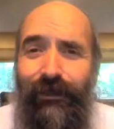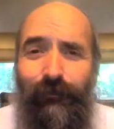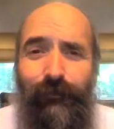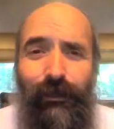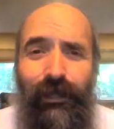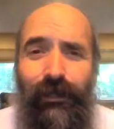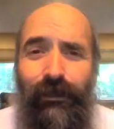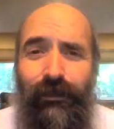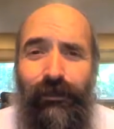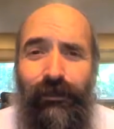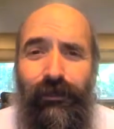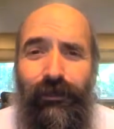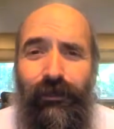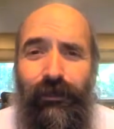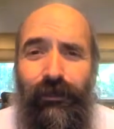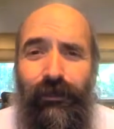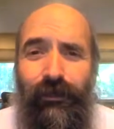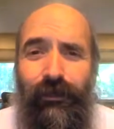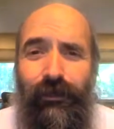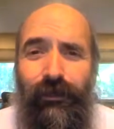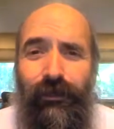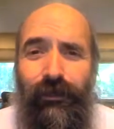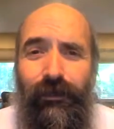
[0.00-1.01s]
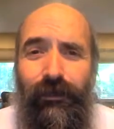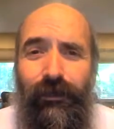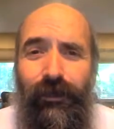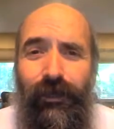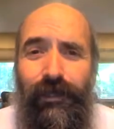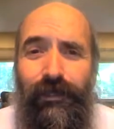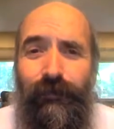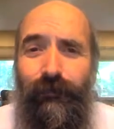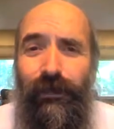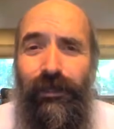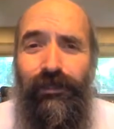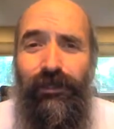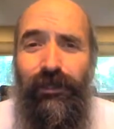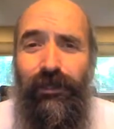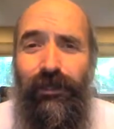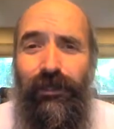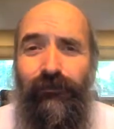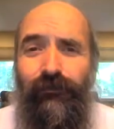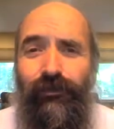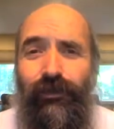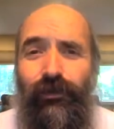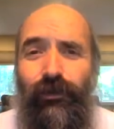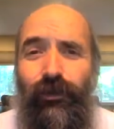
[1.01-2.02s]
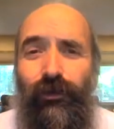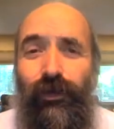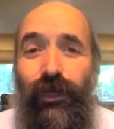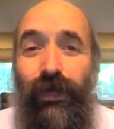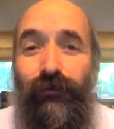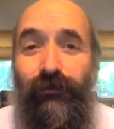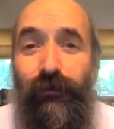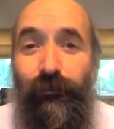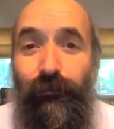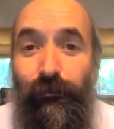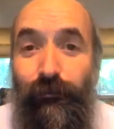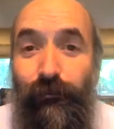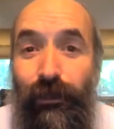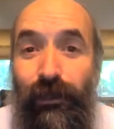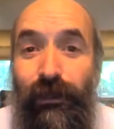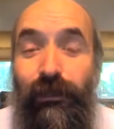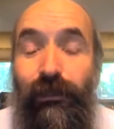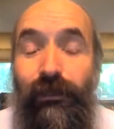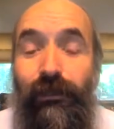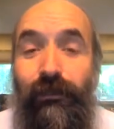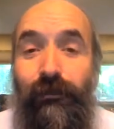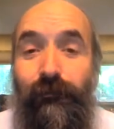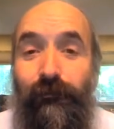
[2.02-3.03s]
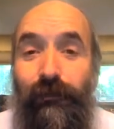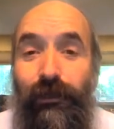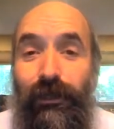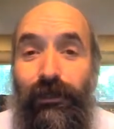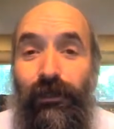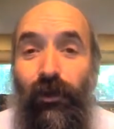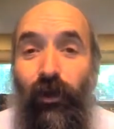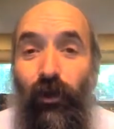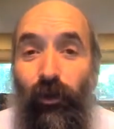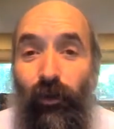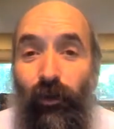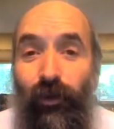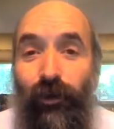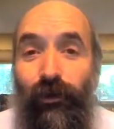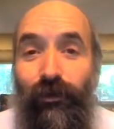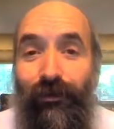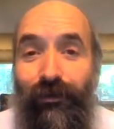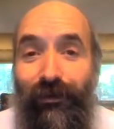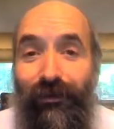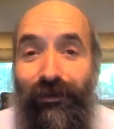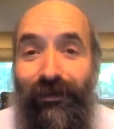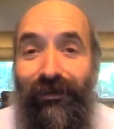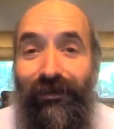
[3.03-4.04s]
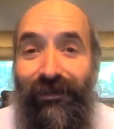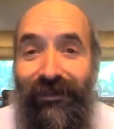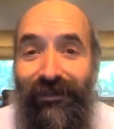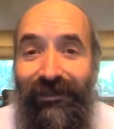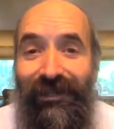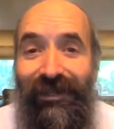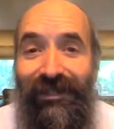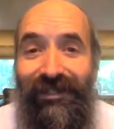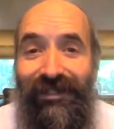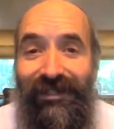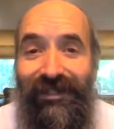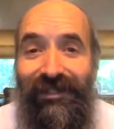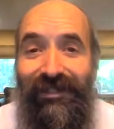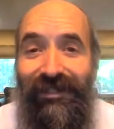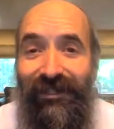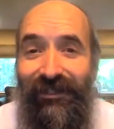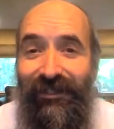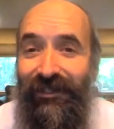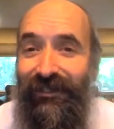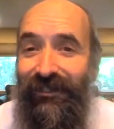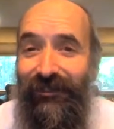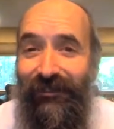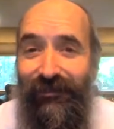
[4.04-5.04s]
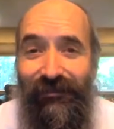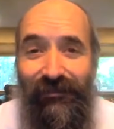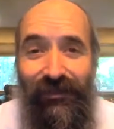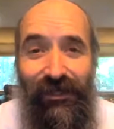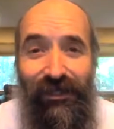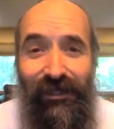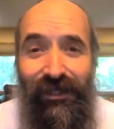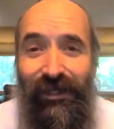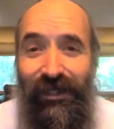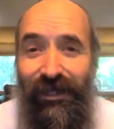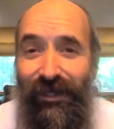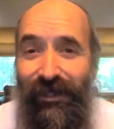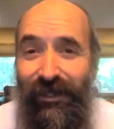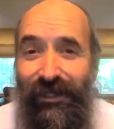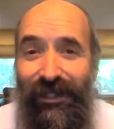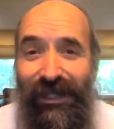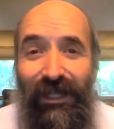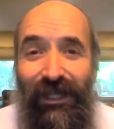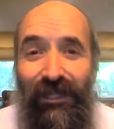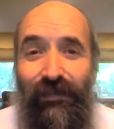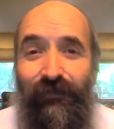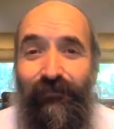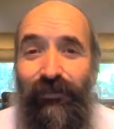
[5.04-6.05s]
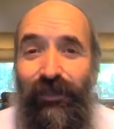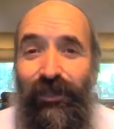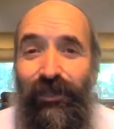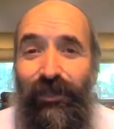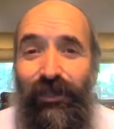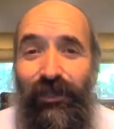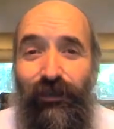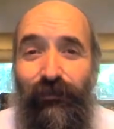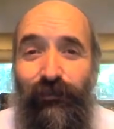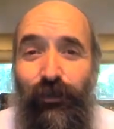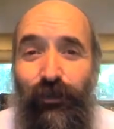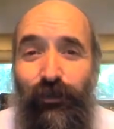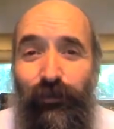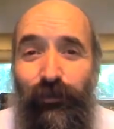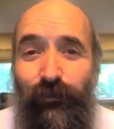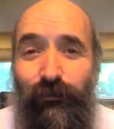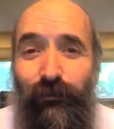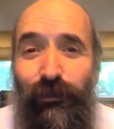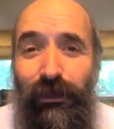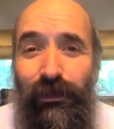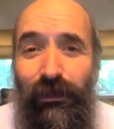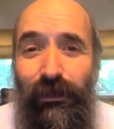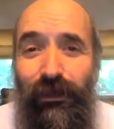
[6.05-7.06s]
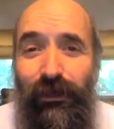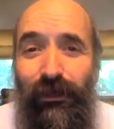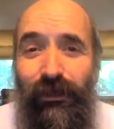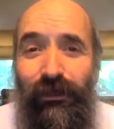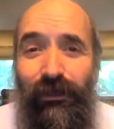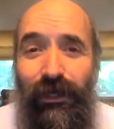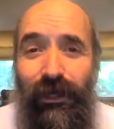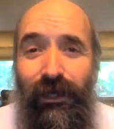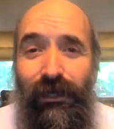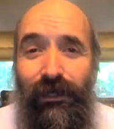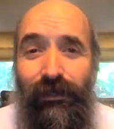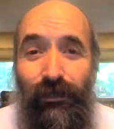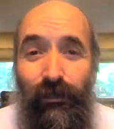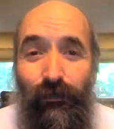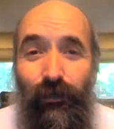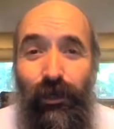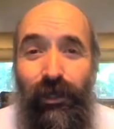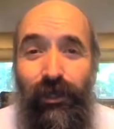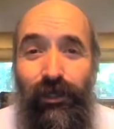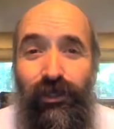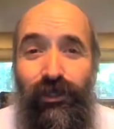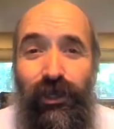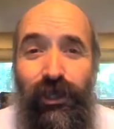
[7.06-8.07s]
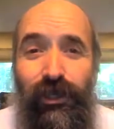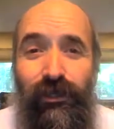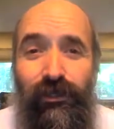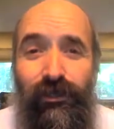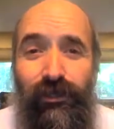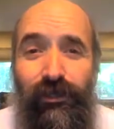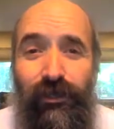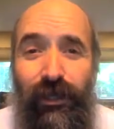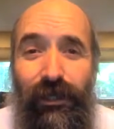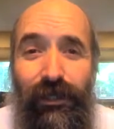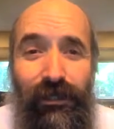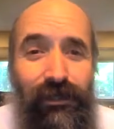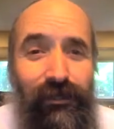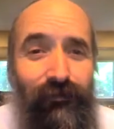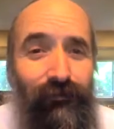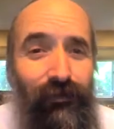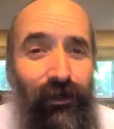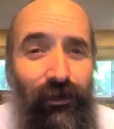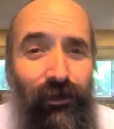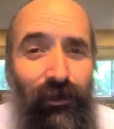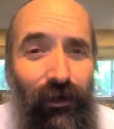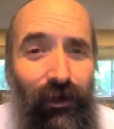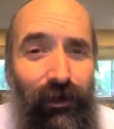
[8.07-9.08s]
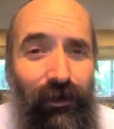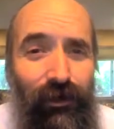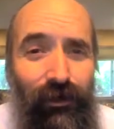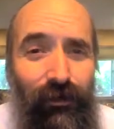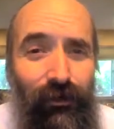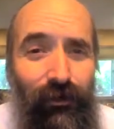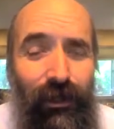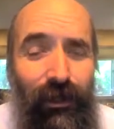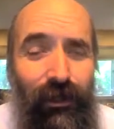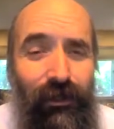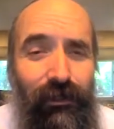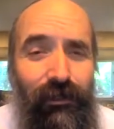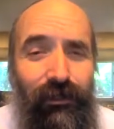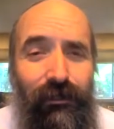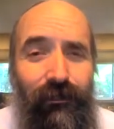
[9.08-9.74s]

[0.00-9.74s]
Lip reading: bend? Especially if you know you have a big horn that's the elephant in the room that you want to change. And it's very hard to do that.